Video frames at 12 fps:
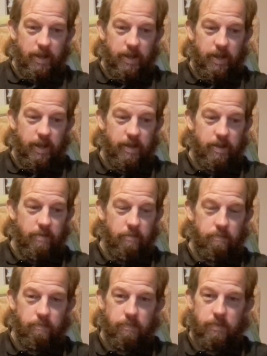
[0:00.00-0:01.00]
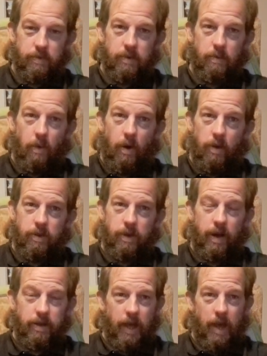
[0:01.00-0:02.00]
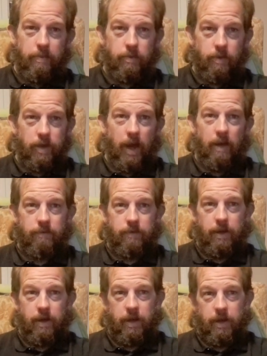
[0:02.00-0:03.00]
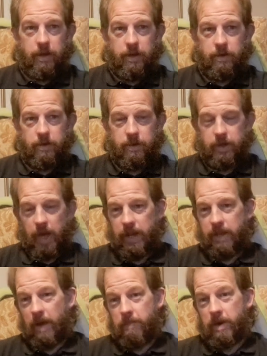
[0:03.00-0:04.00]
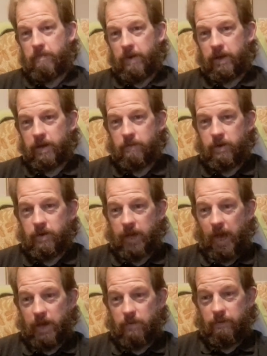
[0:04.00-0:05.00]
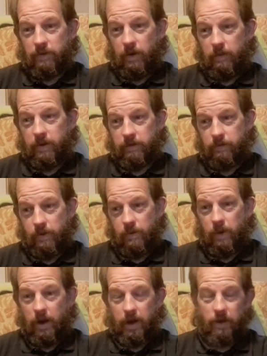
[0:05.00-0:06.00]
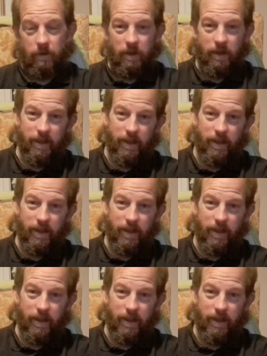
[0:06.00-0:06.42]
because what started to happen was, after Ken and Debbie had been communicating with Thomas for a while,